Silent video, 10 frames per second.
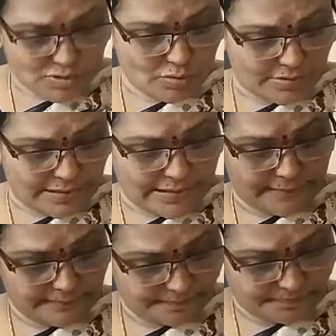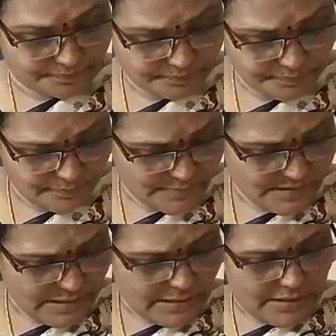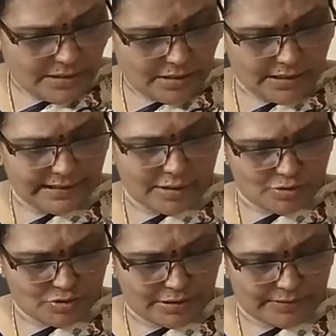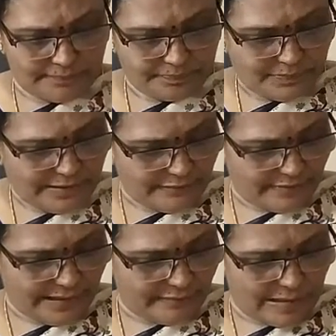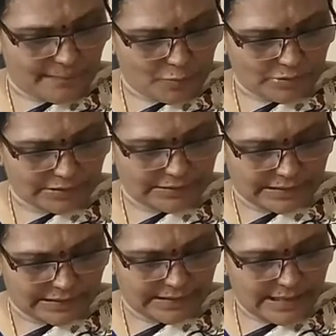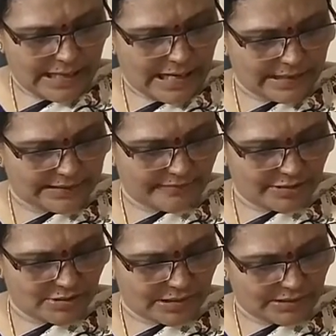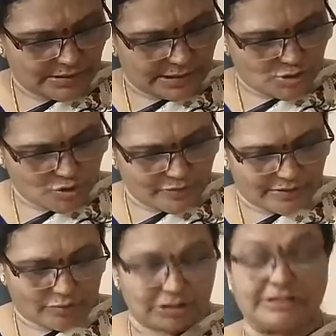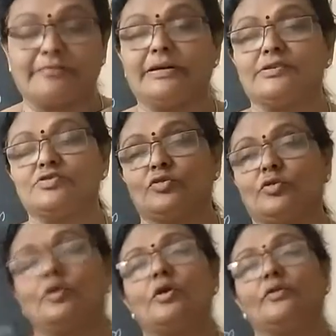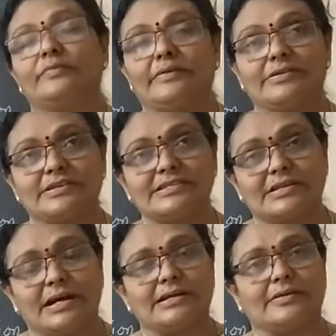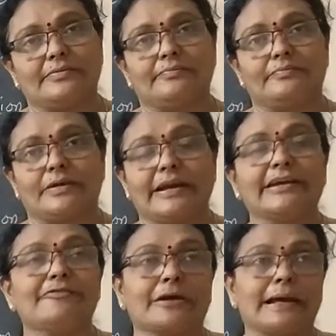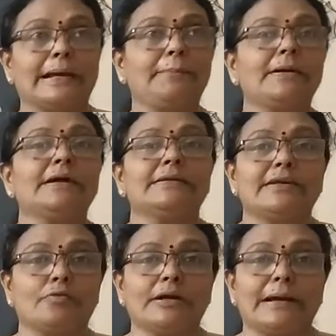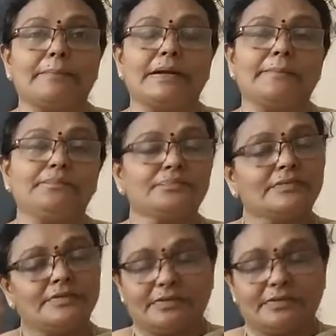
stood there calling out to her. A wave uprooted the tree and they too were washed away. So they were just crying for help. Then what happened?